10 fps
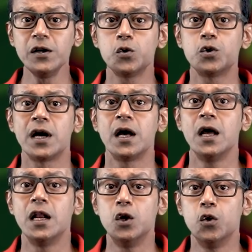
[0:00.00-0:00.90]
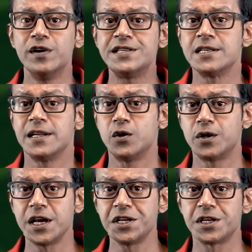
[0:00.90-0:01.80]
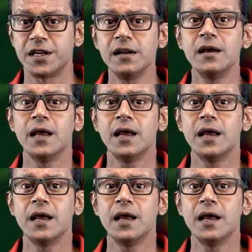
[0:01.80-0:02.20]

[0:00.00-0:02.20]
to the Lewis notation,